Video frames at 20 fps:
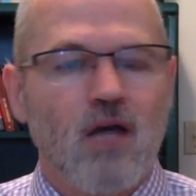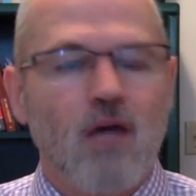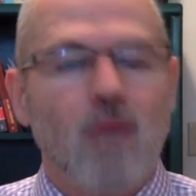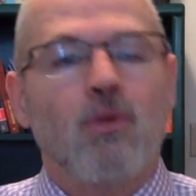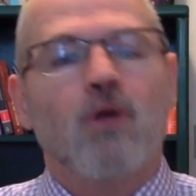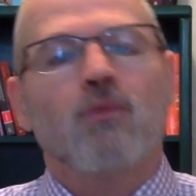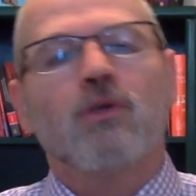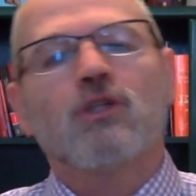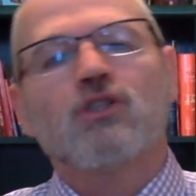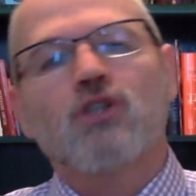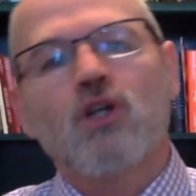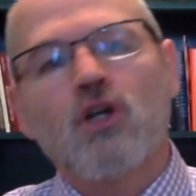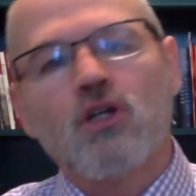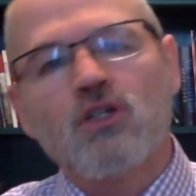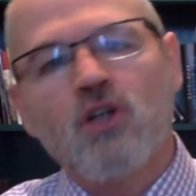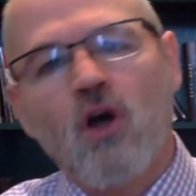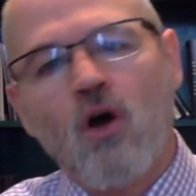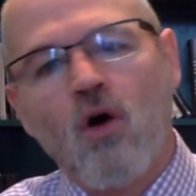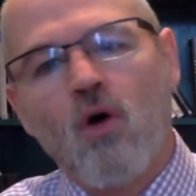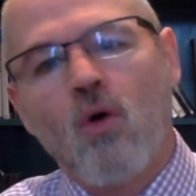but
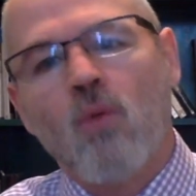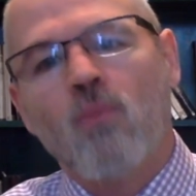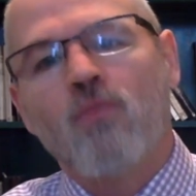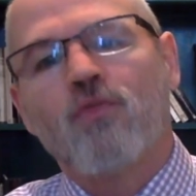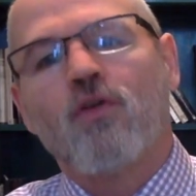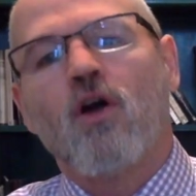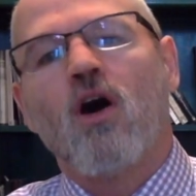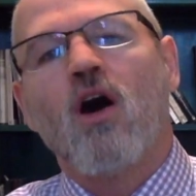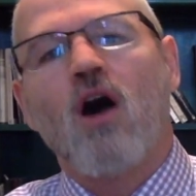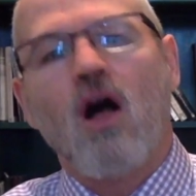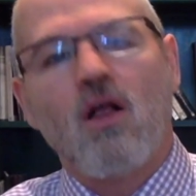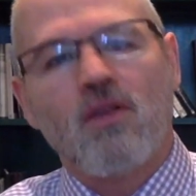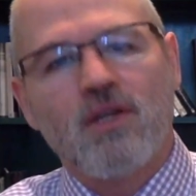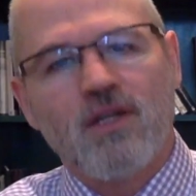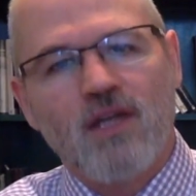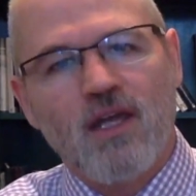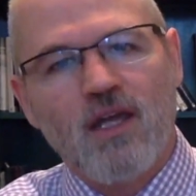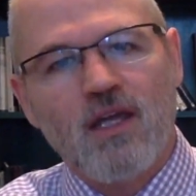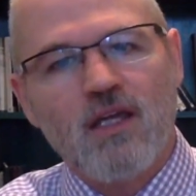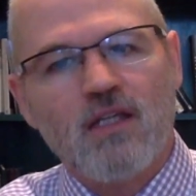returned home for
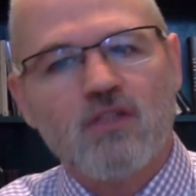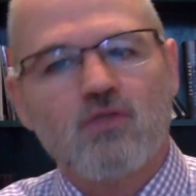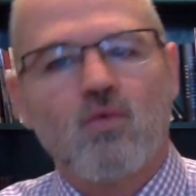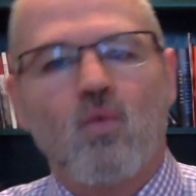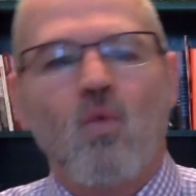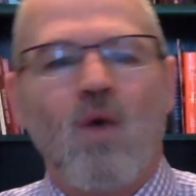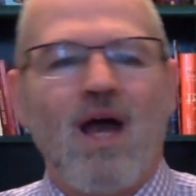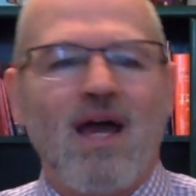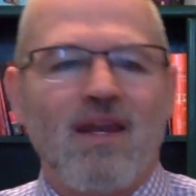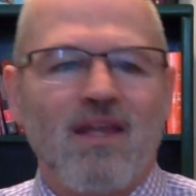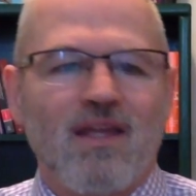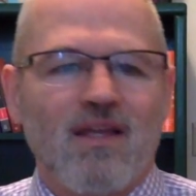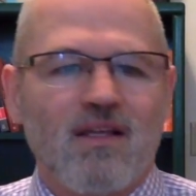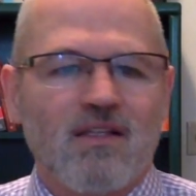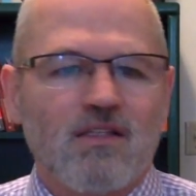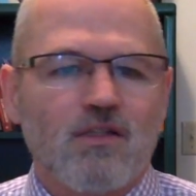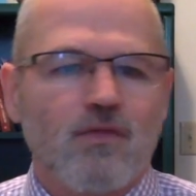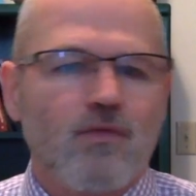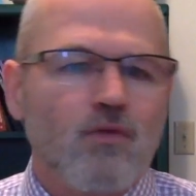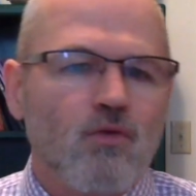holidays,
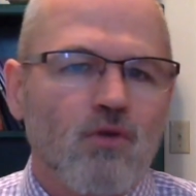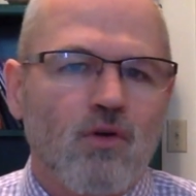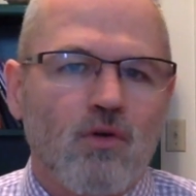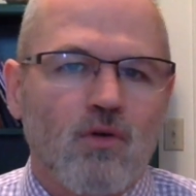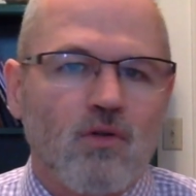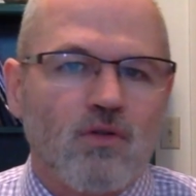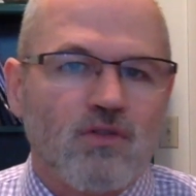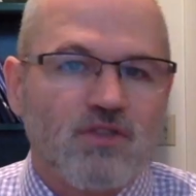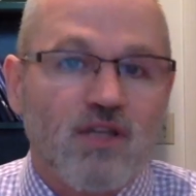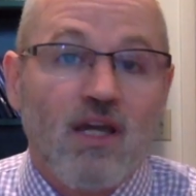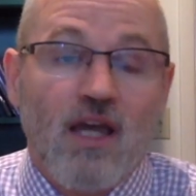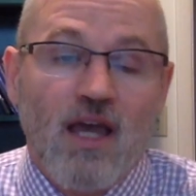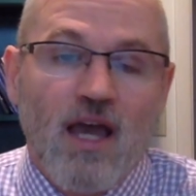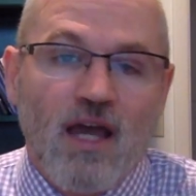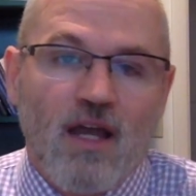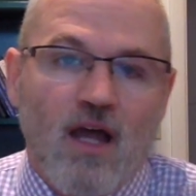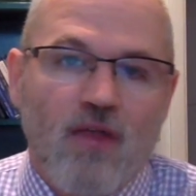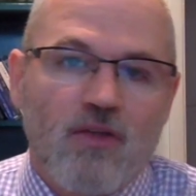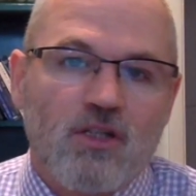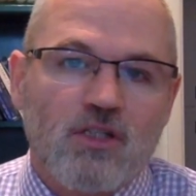weddings, funerals, and
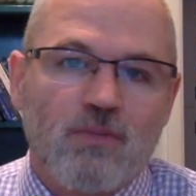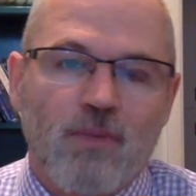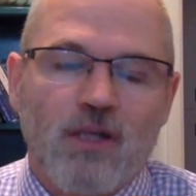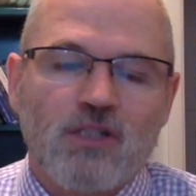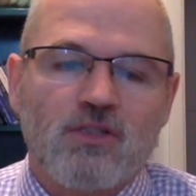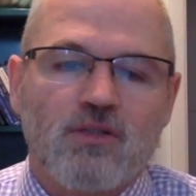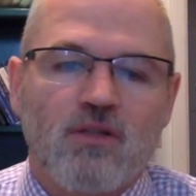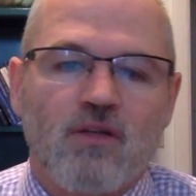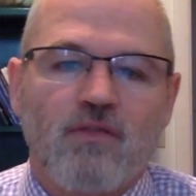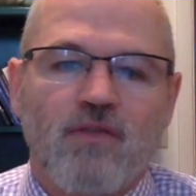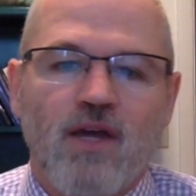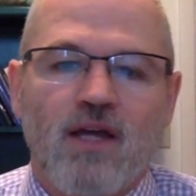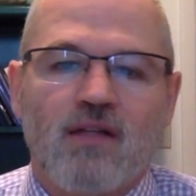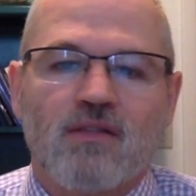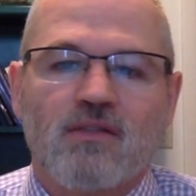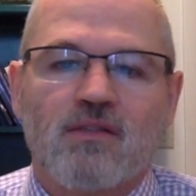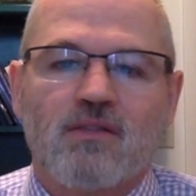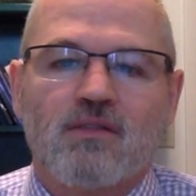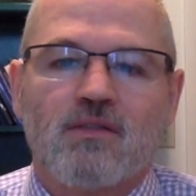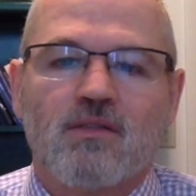other special
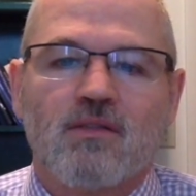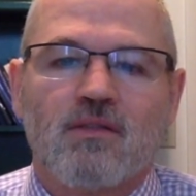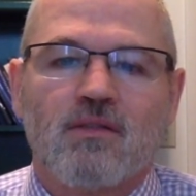events.